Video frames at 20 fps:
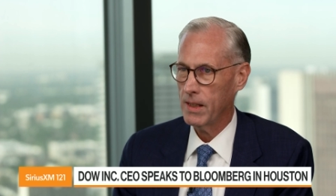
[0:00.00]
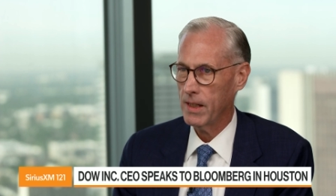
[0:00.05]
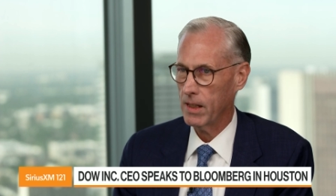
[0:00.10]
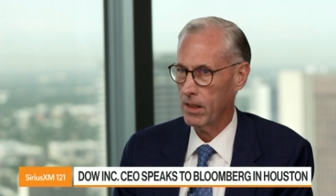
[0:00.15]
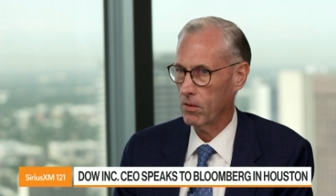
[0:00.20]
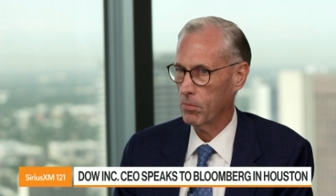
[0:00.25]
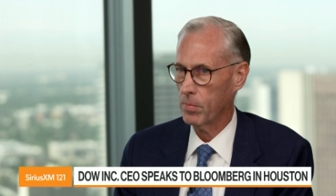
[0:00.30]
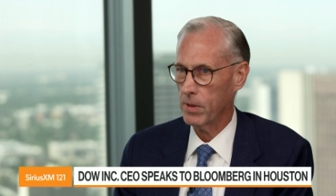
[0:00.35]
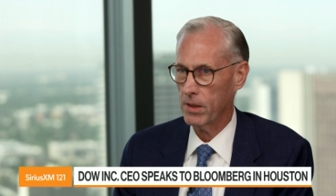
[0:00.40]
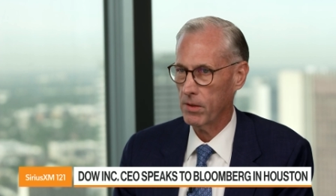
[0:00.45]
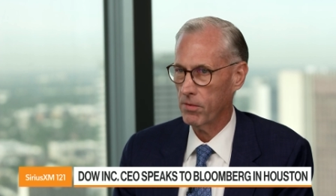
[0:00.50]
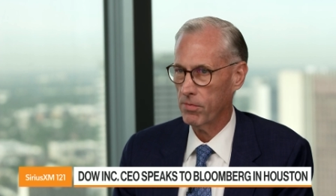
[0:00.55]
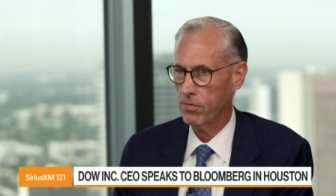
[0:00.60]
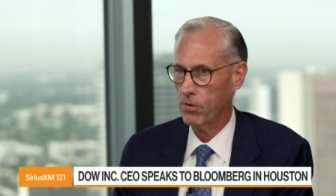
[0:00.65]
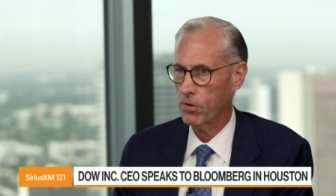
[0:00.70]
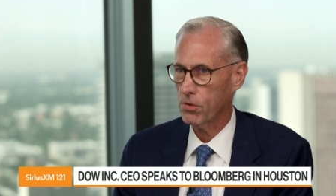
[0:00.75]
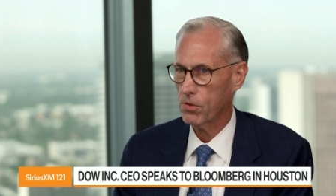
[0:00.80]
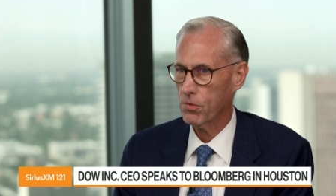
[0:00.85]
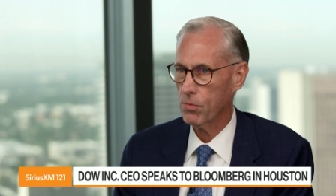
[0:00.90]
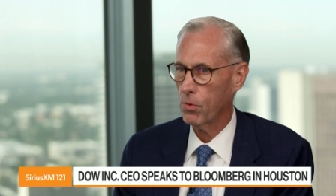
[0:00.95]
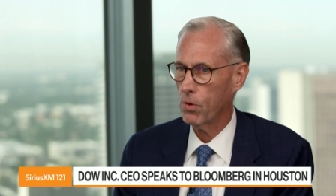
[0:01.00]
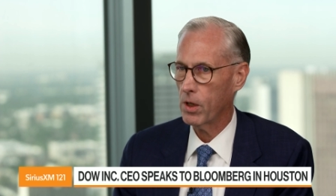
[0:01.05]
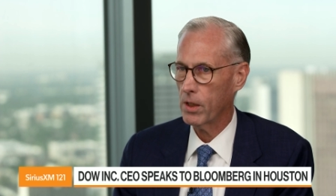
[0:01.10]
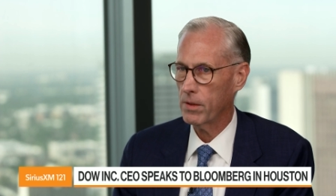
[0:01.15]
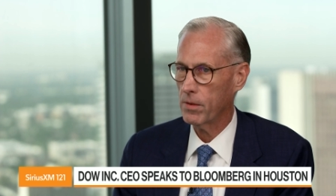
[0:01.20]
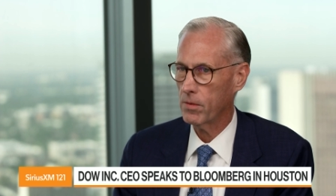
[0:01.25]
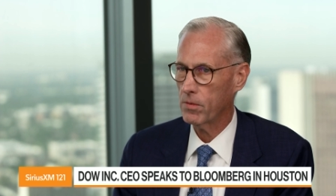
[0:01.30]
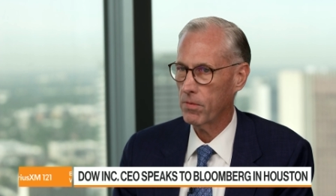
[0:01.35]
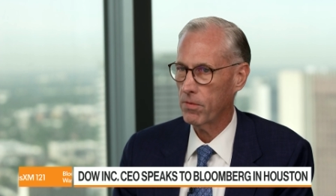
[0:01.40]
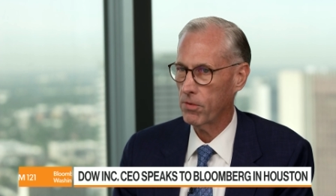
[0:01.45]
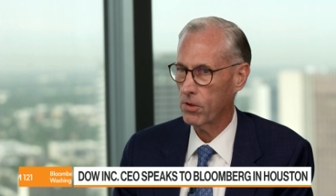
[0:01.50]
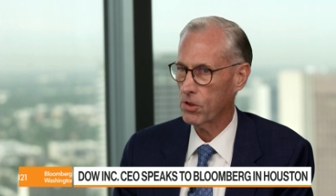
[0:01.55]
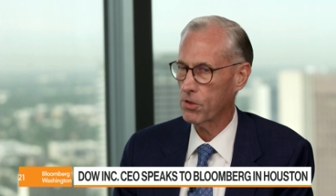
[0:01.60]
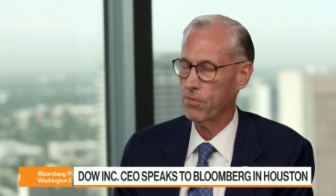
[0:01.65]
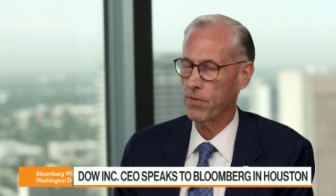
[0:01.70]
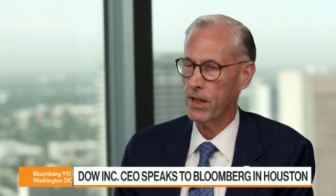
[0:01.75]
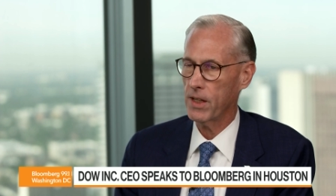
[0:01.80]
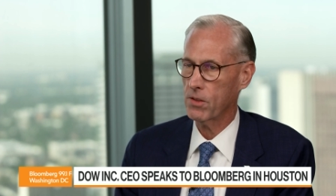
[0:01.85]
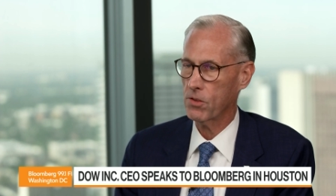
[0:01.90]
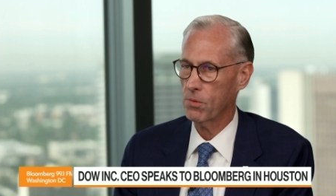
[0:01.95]
And it'll be the first one.
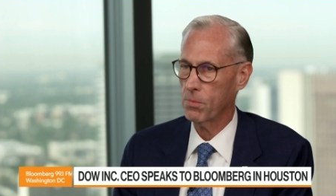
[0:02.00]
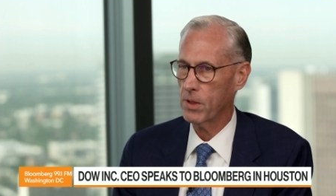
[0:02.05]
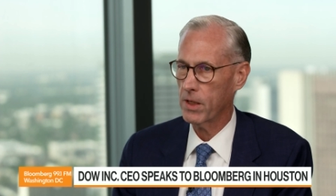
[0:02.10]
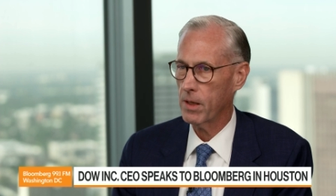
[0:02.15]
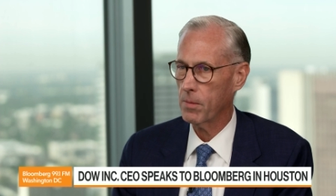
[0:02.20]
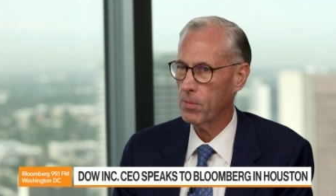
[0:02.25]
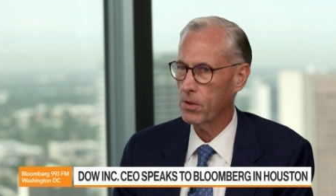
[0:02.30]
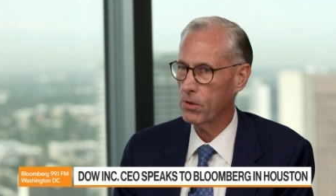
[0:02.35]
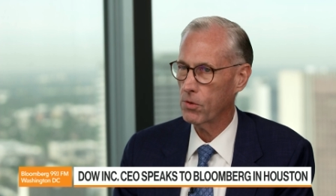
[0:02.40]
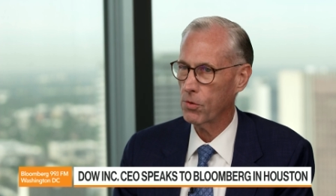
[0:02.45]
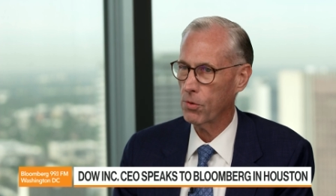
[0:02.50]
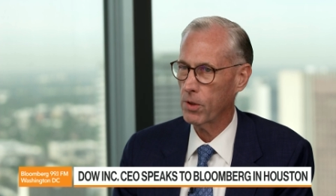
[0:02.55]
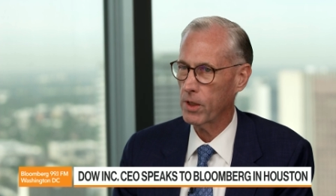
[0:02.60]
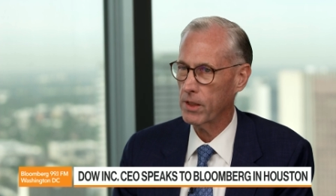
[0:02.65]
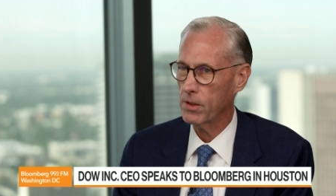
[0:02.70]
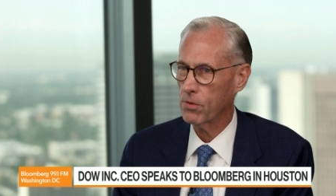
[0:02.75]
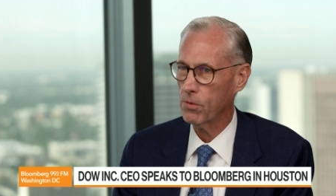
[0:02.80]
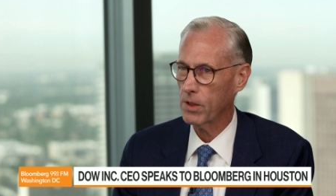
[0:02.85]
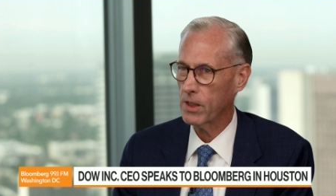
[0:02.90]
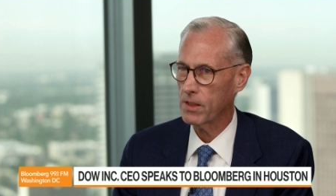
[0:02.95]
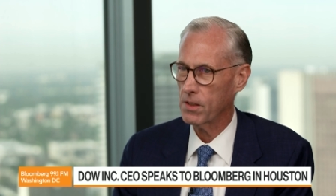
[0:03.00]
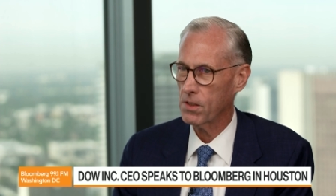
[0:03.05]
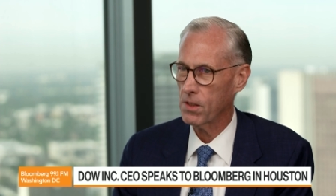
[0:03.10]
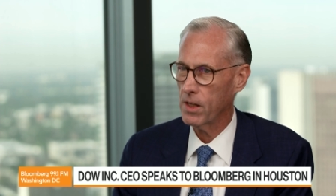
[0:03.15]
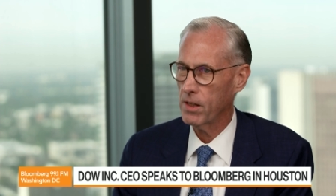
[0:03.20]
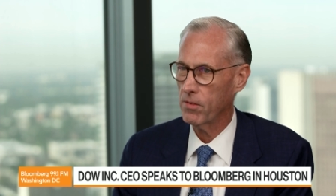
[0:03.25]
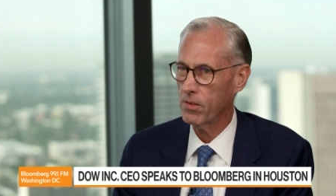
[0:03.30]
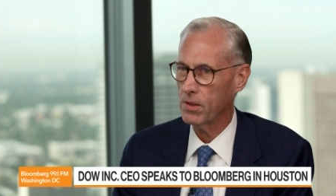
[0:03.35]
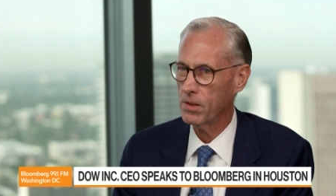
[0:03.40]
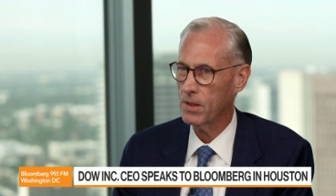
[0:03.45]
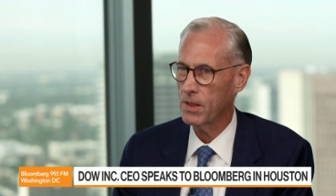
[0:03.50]
First phase will be up in 2027.